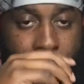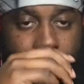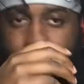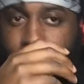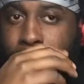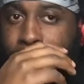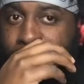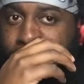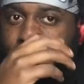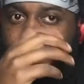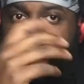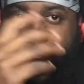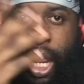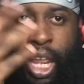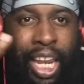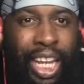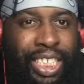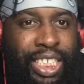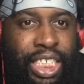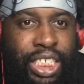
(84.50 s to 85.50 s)
and
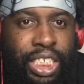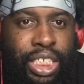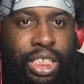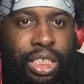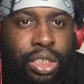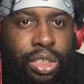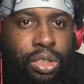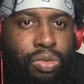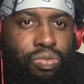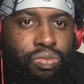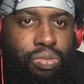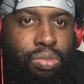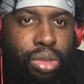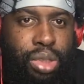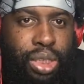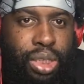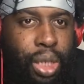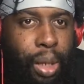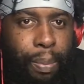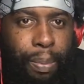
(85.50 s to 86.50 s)
they just
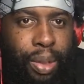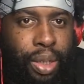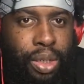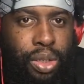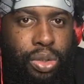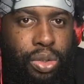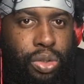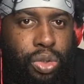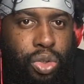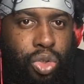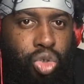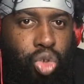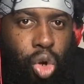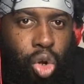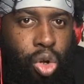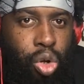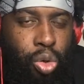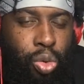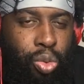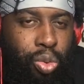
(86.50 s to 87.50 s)
simply
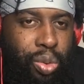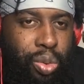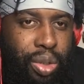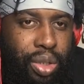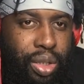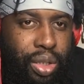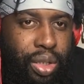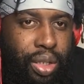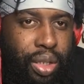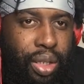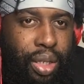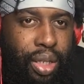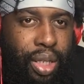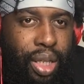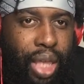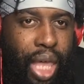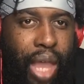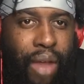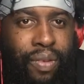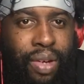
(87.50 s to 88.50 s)
struggle with
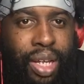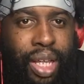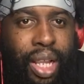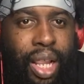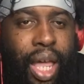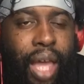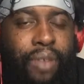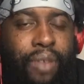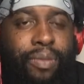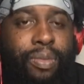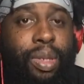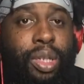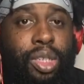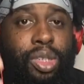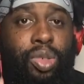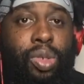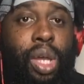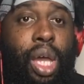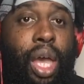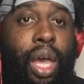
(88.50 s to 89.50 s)
everyday life, because
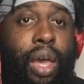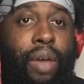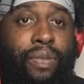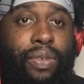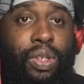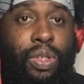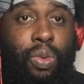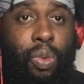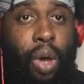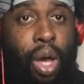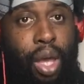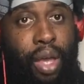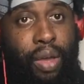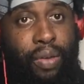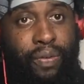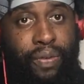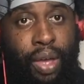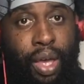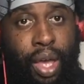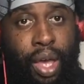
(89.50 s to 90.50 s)
you have his wife,
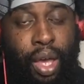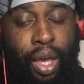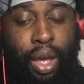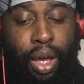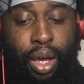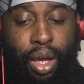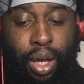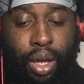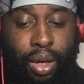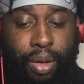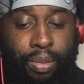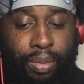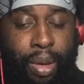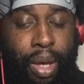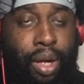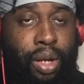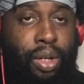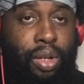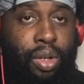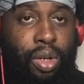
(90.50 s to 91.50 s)

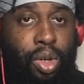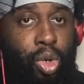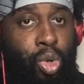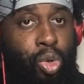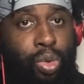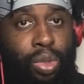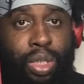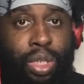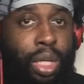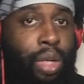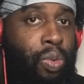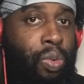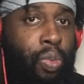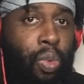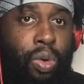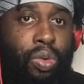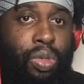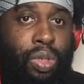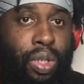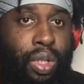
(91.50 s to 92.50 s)
Monica, who didn't
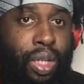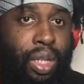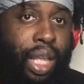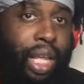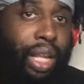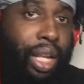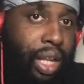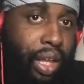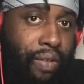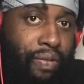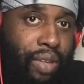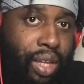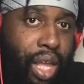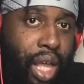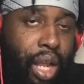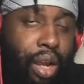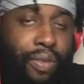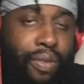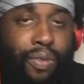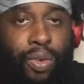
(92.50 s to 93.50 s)
want to. They lived in
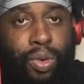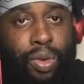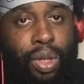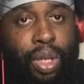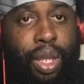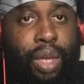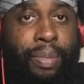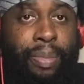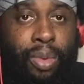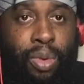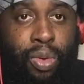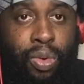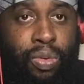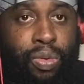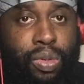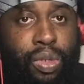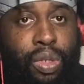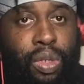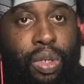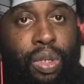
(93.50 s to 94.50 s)
California, they
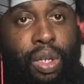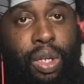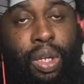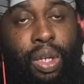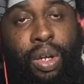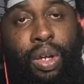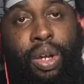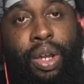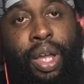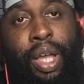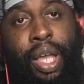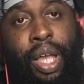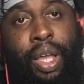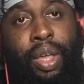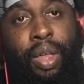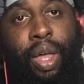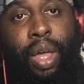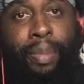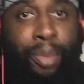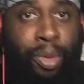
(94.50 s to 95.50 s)
moved to here,
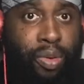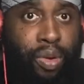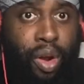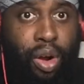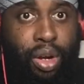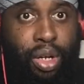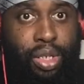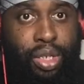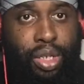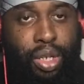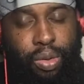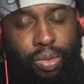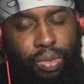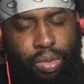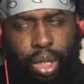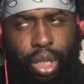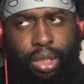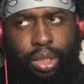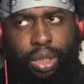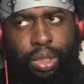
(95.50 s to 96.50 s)
they moved to Arkansas,
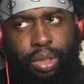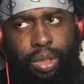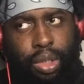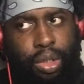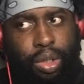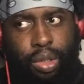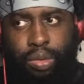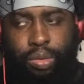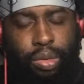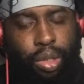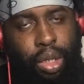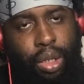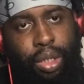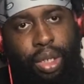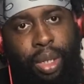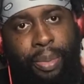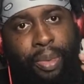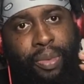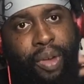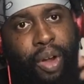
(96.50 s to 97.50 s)
not here, they
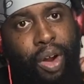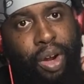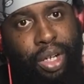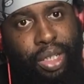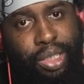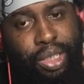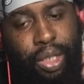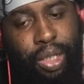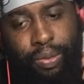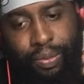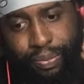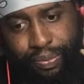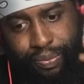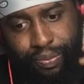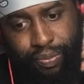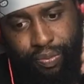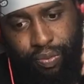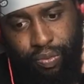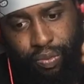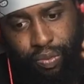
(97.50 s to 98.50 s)
moved to Arkansas,
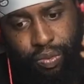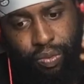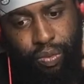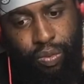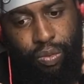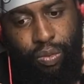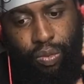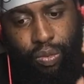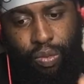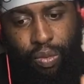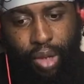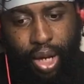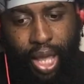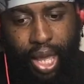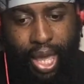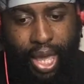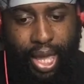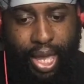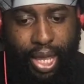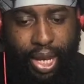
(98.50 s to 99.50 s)

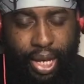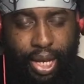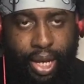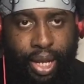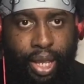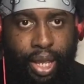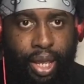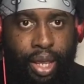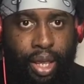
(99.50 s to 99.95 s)
and